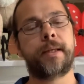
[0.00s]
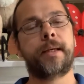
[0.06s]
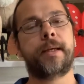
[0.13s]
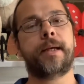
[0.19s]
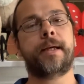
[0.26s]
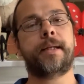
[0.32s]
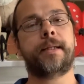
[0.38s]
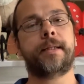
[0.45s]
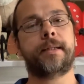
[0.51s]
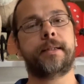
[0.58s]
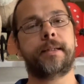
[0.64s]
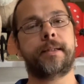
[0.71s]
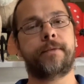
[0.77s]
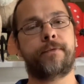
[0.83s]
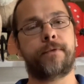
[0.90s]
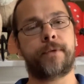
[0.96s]
And
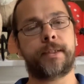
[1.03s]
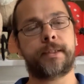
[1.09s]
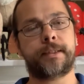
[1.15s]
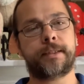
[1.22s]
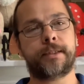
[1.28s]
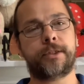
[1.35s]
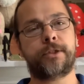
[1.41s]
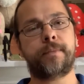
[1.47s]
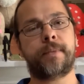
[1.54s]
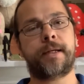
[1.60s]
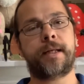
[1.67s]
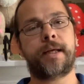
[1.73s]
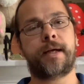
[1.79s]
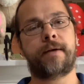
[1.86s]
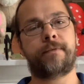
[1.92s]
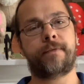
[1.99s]
for instance, you might
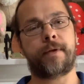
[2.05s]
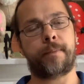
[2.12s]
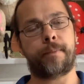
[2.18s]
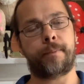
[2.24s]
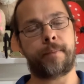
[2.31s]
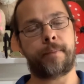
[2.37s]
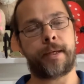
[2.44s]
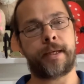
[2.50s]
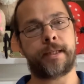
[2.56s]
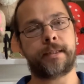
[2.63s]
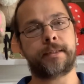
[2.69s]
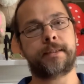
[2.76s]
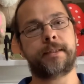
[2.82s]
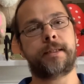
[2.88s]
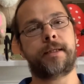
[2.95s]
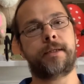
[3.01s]
have a man
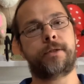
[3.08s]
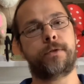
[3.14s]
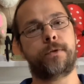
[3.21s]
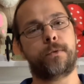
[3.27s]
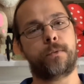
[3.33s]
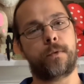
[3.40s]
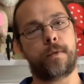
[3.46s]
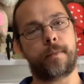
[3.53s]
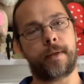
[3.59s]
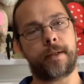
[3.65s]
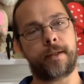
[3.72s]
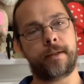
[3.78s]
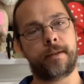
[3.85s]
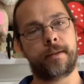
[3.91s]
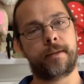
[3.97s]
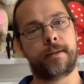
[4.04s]
singing to a woman
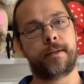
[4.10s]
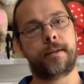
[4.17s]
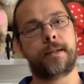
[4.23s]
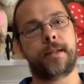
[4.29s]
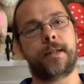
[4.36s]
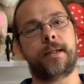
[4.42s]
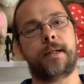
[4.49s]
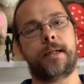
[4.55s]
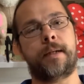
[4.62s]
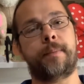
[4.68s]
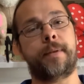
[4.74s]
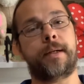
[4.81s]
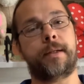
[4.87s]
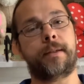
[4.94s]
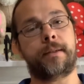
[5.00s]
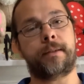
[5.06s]

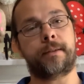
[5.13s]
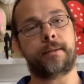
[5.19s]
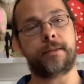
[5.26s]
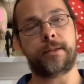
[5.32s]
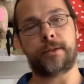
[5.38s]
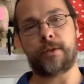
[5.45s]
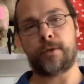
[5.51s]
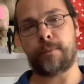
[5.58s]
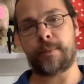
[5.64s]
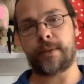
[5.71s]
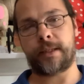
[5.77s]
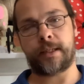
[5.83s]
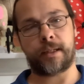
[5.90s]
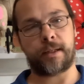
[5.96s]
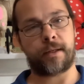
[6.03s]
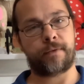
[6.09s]
about being
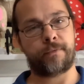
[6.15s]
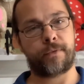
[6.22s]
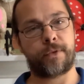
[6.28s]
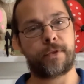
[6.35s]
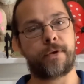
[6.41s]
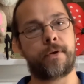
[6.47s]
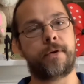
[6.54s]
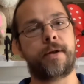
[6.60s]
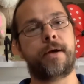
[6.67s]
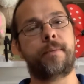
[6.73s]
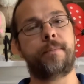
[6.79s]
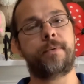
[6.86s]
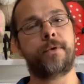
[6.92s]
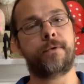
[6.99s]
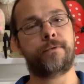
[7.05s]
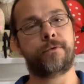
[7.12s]
in love with her and how
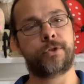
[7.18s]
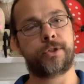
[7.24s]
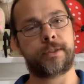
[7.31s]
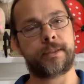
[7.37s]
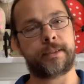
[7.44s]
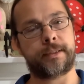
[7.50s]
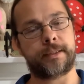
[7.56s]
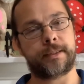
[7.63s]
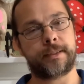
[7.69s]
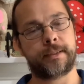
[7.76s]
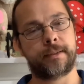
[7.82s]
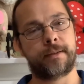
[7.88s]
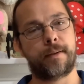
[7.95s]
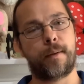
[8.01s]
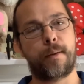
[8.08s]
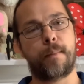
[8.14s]
beautiful she is.
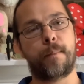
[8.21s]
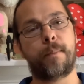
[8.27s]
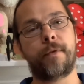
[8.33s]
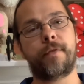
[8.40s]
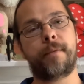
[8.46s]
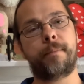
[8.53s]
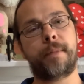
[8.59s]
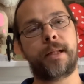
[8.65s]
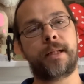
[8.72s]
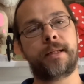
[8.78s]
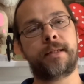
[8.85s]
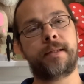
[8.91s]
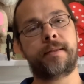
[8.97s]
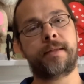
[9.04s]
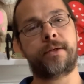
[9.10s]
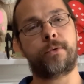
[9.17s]
But the melody
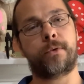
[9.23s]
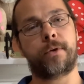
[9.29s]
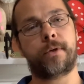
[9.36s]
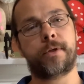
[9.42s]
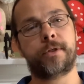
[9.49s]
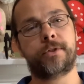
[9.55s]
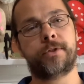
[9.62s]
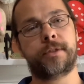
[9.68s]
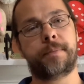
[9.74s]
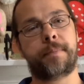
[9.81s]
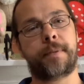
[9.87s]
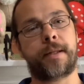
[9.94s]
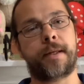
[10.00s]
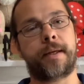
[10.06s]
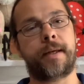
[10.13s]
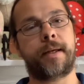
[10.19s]
the orchestra is
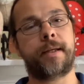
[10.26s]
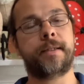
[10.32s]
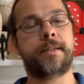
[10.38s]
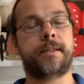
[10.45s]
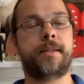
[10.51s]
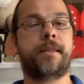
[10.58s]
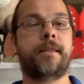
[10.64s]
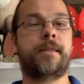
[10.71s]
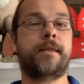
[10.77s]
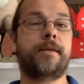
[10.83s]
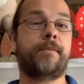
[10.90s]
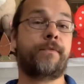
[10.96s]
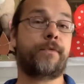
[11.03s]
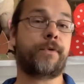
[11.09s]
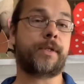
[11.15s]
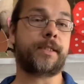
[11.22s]
playing is the theme
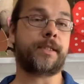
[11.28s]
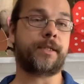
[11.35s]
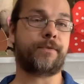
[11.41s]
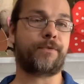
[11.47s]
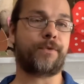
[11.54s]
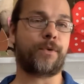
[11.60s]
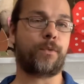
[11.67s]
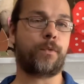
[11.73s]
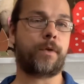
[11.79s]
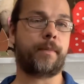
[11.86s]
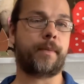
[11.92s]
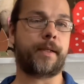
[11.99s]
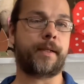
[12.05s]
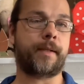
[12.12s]
for a different woman.